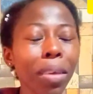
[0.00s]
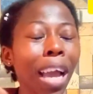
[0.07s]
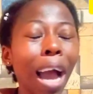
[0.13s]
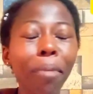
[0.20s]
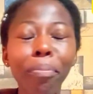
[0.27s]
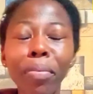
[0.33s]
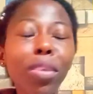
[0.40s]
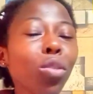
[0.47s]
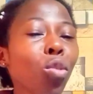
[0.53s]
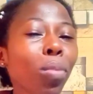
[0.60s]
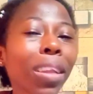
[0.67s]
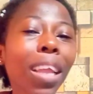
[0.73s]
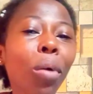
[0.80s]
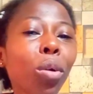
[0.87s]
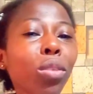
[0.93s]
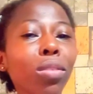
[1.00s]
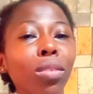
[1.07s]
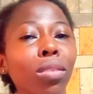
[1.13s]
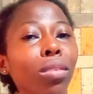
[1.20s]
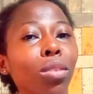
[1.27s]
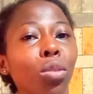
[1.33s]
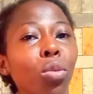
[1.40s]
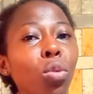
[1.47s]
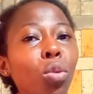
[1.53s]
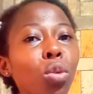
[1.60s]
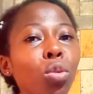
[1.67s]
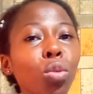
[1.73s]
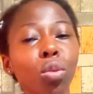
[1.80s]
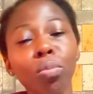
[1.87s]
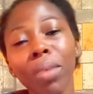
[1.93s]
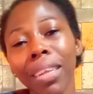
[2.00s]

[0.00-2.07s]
Be happy no matter what goes on.